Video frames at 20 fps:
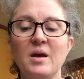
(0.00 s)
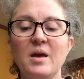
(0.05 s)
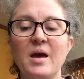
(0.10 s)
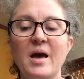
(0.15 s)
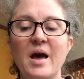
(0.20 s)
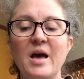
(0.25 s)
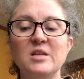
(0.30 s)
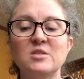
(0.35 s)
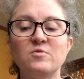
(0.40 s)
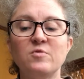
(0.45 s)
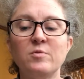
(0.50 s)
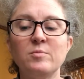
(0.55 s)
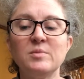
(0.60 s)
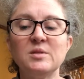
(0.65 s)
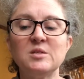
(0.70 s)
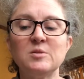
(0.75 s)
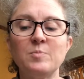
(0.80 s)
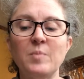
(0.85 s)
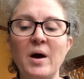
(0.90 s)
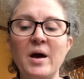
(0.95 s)
As for
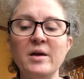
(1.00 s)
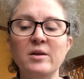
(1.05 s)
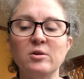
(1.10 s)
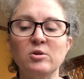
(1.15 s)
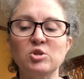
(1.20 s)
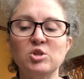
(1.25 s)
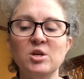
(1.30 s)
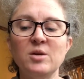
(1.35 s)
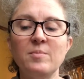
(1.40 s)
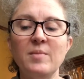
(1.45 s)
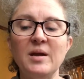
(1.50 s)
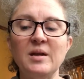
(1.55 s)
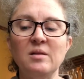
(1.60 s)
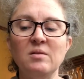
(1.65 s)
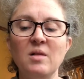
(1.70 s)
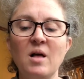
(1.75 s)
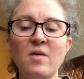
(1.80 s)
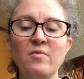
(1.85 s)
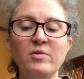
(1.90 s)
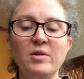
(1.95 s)
Miss Spider, she had made a
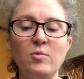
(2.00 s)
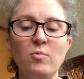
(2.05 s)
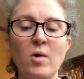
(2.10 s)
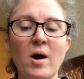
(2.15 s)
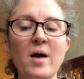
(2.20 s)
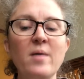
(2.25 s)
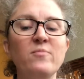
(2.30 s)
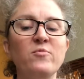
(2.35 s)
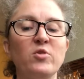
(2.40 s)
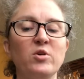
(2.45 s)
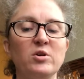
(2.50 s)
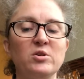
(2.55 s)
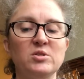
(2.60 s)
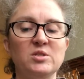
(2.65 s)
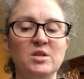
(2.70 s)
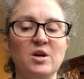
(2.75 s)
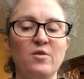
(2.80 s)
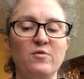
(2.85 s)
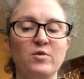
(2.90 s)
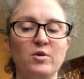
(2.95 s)
lovely web for
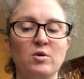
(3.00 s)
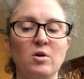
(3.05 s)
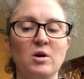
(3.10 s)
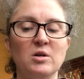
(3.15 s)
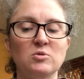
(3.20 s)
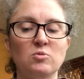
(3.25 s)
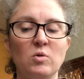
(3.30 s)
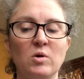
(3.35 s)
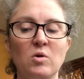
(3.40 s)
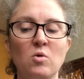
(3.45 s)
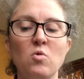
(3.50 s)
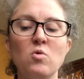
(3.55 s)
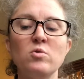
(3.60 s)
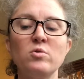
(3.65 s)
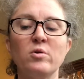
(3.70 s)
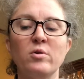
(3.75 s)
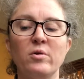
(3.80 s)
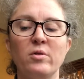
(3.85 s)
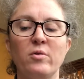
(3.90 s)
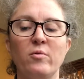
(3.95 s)
herself across one
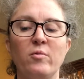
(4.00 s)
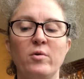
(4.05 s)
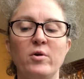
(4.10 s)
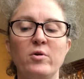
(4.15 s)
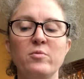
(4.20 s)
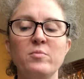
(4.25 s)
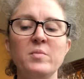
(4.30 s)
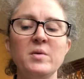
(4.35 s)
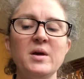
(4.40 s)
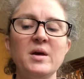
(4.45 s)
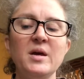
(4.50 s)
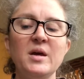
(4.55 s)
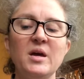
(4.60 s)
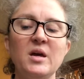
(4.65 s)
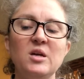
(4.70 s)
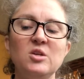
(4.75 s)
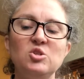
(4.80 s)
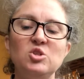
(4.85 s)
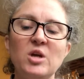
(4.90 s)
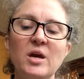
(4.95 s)
corner of the room,
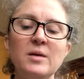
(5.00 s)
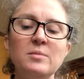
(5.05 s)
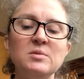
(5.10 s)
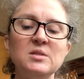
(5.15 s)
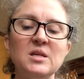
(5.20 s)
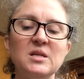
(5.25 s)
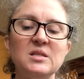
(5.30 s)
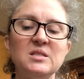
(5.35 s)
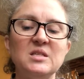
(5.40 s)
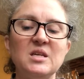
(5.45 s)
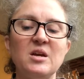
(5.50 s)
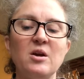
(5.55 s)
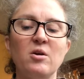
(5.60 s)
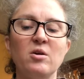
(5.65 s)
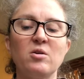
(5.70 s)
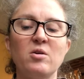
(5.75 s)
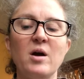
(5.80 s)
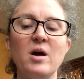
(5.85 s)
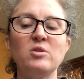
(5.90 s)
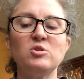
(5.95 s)
and James could see her
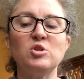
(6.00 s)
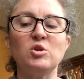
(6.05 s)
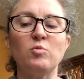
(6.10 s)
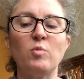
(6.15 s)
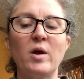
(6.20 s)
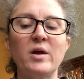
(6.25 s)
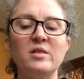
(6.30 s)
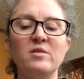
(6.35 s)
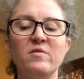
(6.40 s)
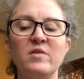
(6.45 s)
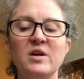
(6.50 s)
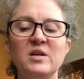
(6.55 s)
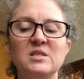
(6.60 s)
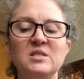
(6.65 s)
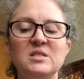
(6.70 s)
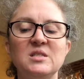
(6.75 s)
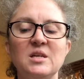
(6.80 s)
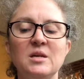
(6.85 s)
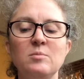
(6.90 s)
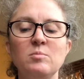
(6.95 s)
crouching right in the very
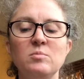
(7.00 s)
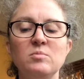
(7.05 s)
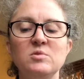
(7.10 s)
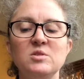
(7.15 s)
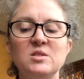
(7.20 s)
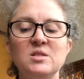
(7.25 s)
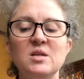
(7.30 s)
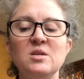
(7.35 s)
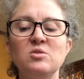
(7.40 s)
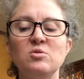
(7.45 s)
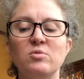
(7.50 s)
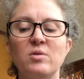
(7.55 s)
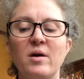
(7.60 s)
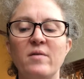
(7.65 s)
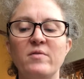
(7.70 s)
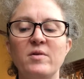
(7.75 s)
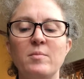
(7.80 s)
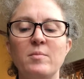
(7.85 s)
center of it,